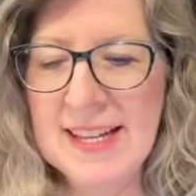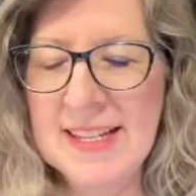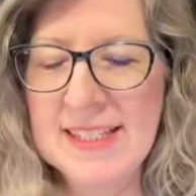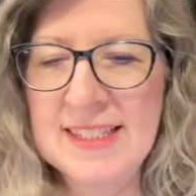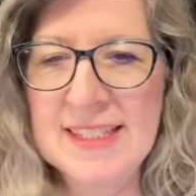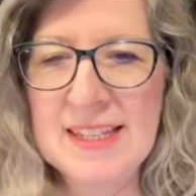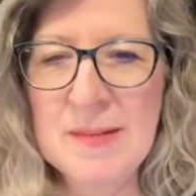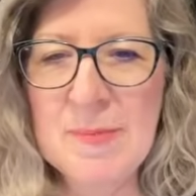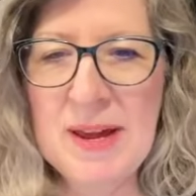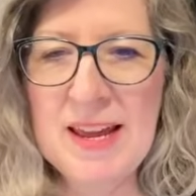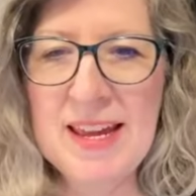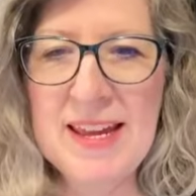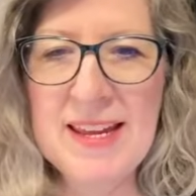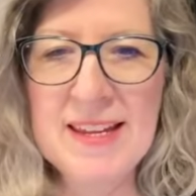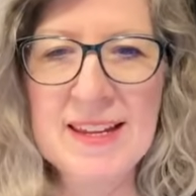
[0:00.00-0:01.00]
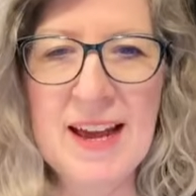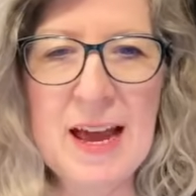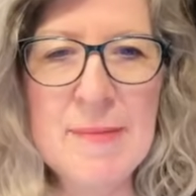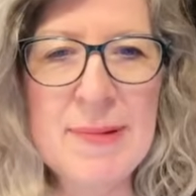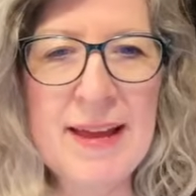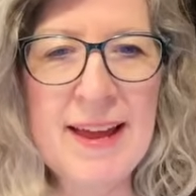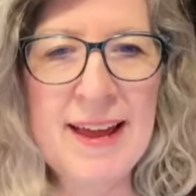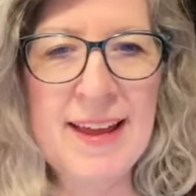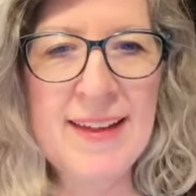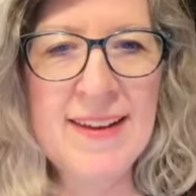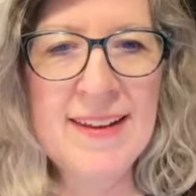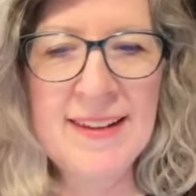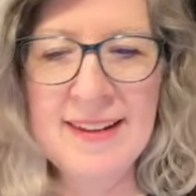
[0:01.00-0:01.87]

see my iPad,